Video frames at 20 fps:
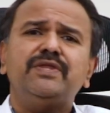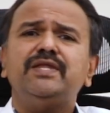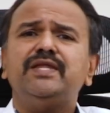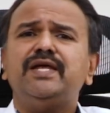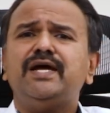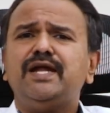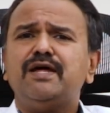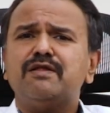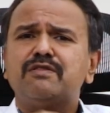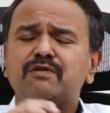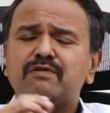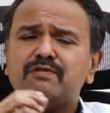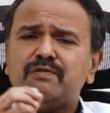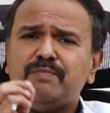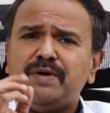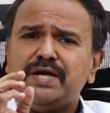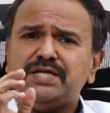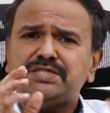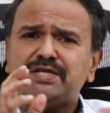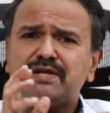that a
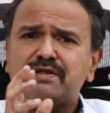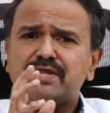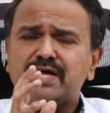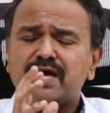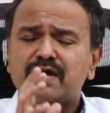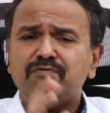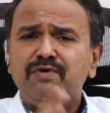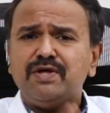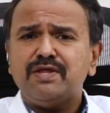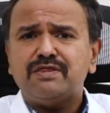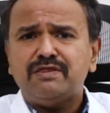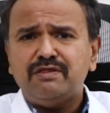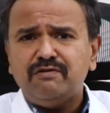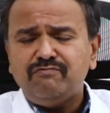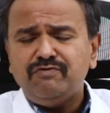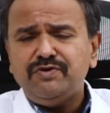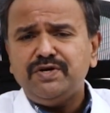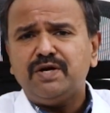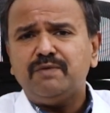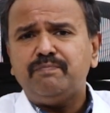patient is having
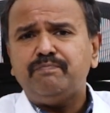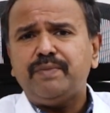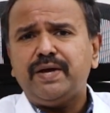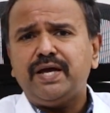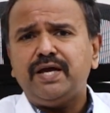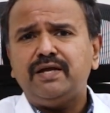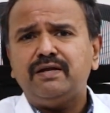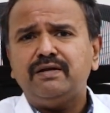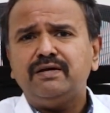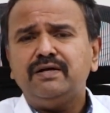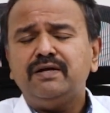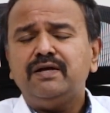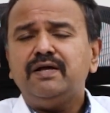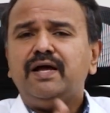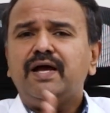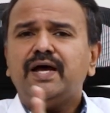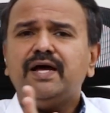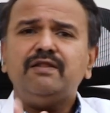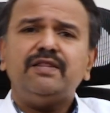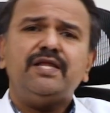severe pain
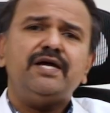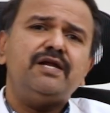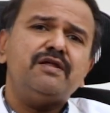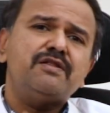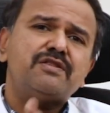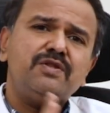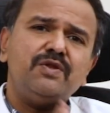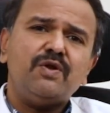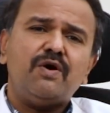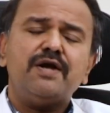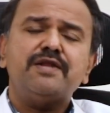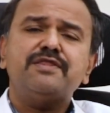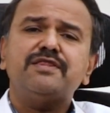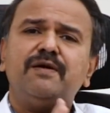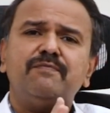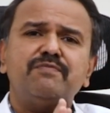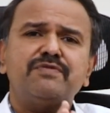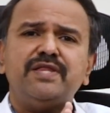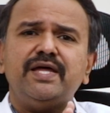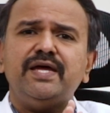and that is not
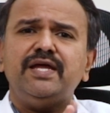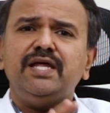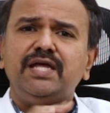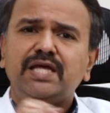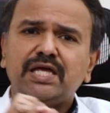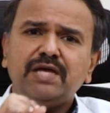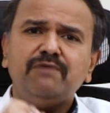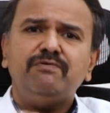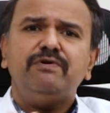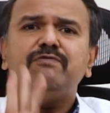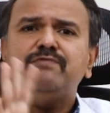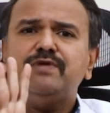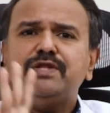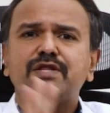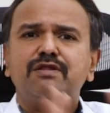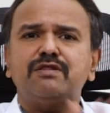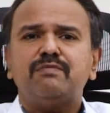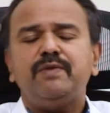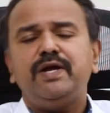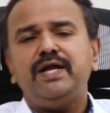subsiding even with
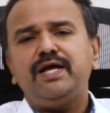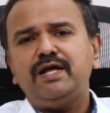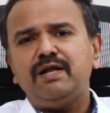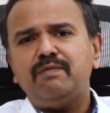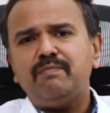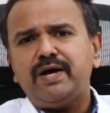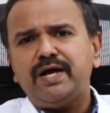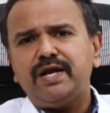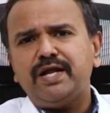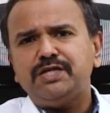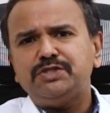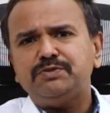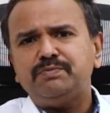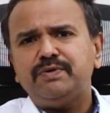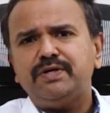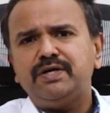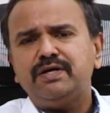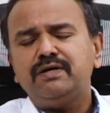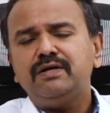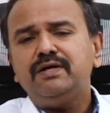this medical
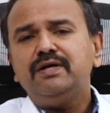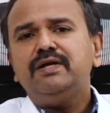management,